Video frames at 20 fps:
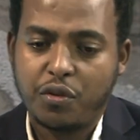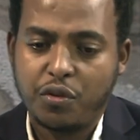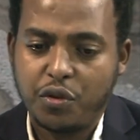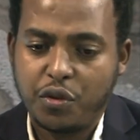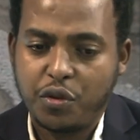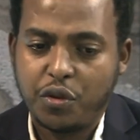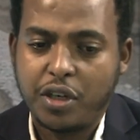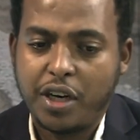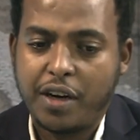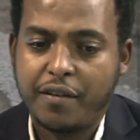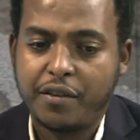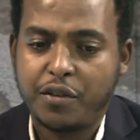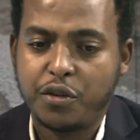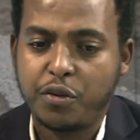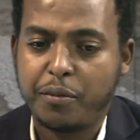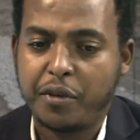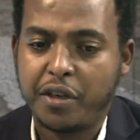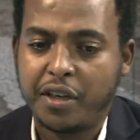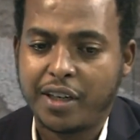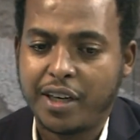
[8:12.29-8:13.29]
Do you have
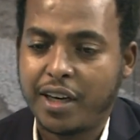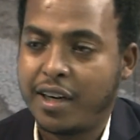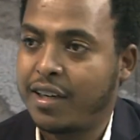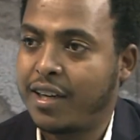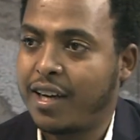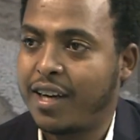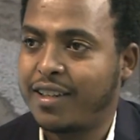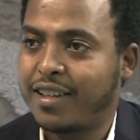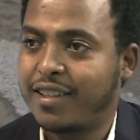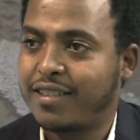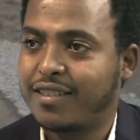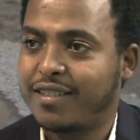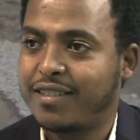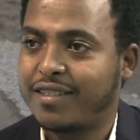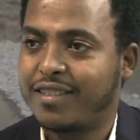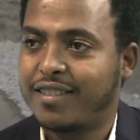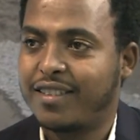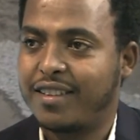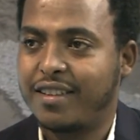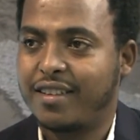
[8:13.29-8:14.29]
numerical data
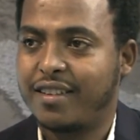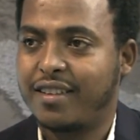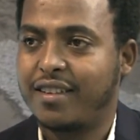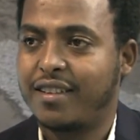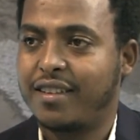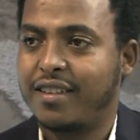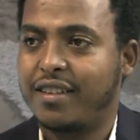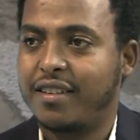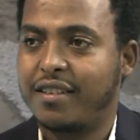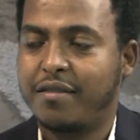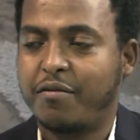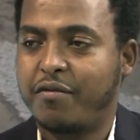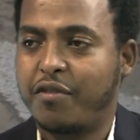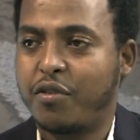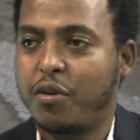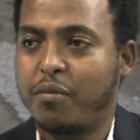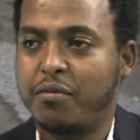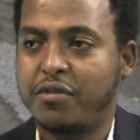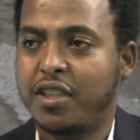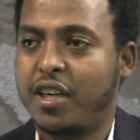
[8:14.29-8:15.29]

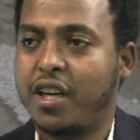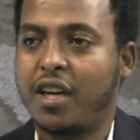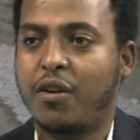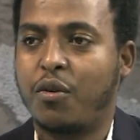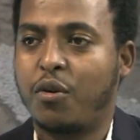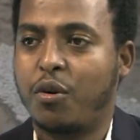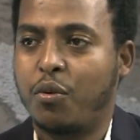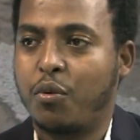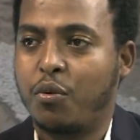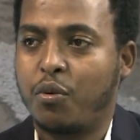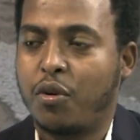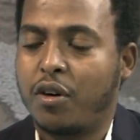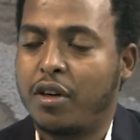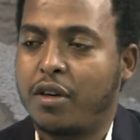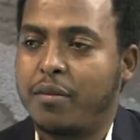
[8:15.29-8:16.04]
from the world